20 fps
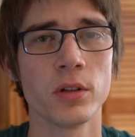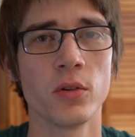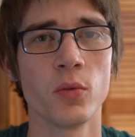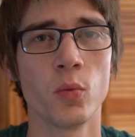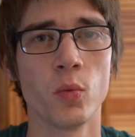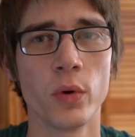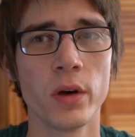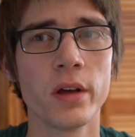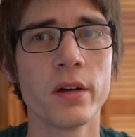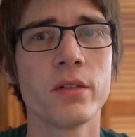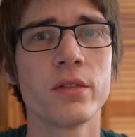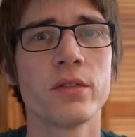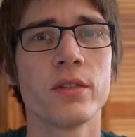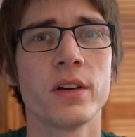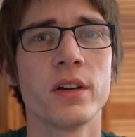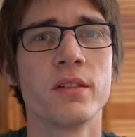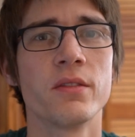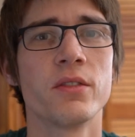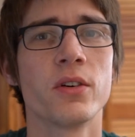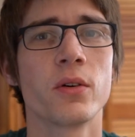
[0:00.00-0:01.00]
whiff
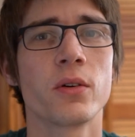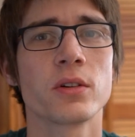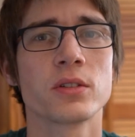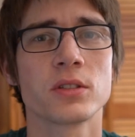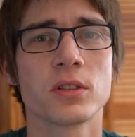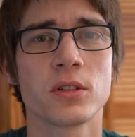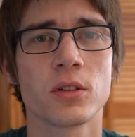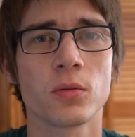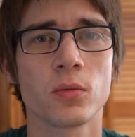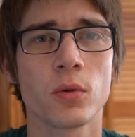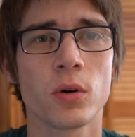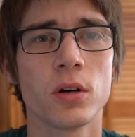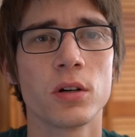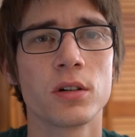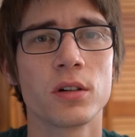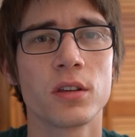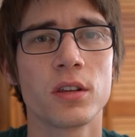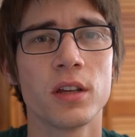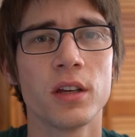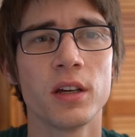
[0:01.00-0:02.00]
and focus on the wrong
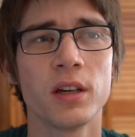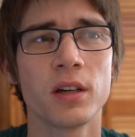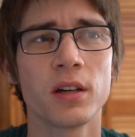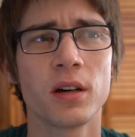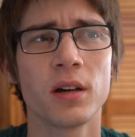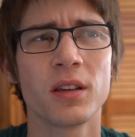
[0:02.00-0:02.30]
thing.